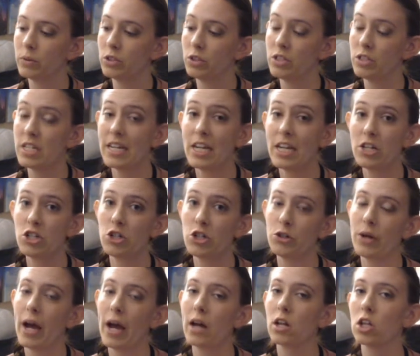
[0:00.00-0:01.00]
to teach
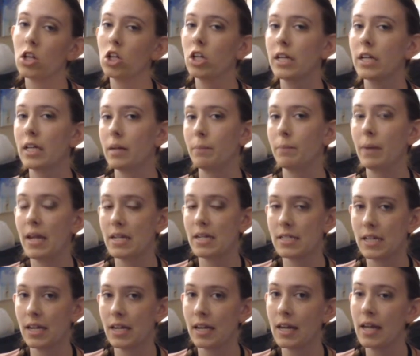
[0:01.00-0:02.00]
you how to look at a
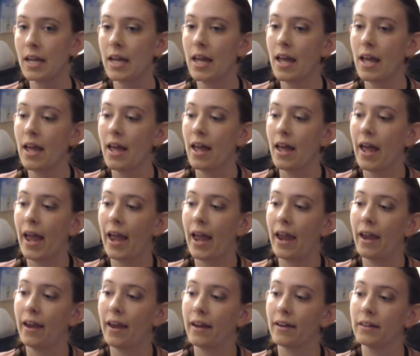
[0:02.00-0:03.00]
painting
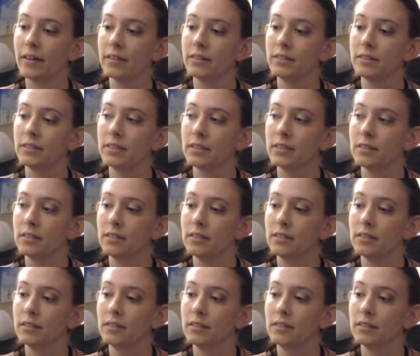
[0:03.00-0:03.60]
and